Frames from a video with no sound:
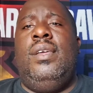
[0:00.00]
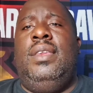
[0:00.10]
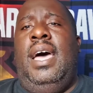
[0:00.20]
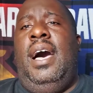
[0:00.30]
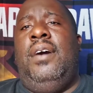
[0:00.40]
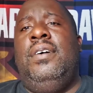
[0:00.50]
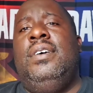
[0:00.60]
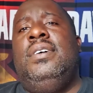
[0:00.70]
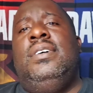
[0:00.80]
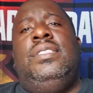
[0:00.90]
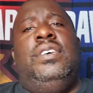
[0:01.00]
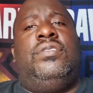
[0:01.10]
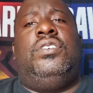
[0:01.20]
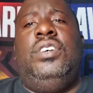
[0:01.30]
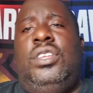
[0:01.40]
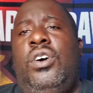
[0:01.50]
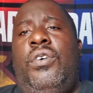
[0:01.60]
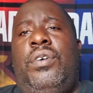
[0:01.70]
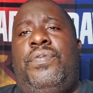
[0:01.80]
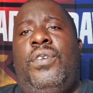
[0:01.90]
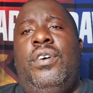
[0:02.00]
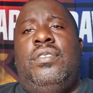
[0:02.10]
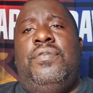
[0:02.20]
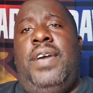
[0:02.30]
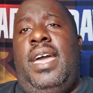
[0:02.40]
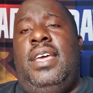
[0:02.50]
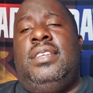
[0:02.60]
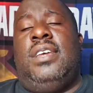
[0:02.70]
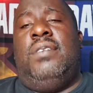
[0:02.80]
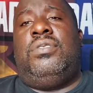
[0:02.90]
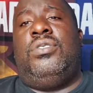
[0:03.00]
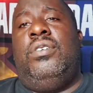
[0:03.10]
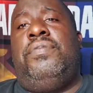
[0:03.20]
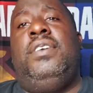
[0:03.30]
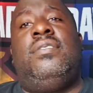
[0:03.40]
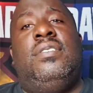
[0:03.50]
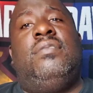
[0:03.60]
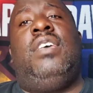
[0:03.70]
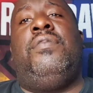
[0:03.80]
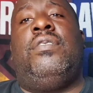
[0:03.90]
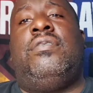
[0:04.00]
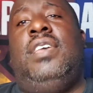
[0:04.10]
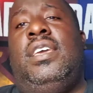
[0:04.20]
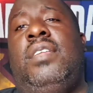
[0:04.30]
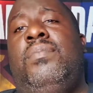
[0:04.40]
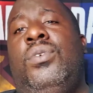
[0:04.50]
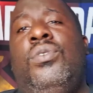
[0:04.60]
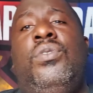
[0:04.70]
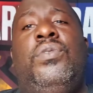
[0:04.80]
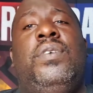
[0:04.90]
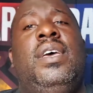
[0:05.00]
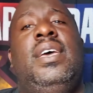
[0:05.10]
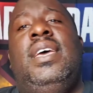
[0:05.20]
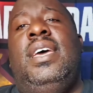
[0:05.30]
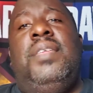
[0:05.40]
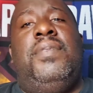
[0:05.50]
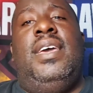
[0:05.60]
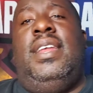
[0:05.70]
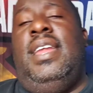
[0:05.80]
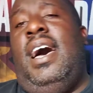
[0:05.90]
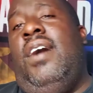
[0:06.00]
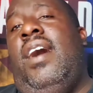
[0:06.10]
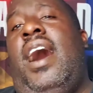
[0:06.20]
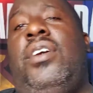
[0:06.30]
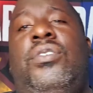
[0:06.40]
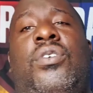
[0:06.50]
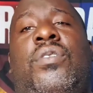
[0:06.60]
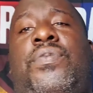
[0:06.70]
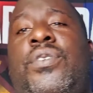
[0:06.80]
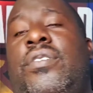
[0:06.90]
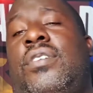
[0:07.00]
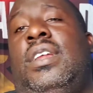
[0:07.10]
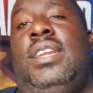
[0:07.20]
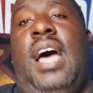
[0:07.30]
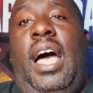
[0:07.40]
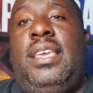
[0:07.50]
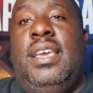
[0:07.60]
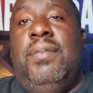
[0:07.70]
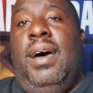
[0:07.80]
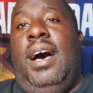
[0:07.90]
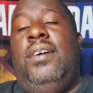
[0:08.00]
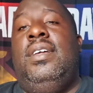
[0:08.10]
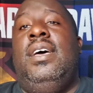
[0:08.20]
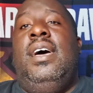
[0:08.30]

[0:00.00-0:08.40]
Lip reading: Now, this could go to Floyd's advantage. I'm sure if he's just able to stick and move, hit him in and out. I don't know if Floyd's going to knock him out.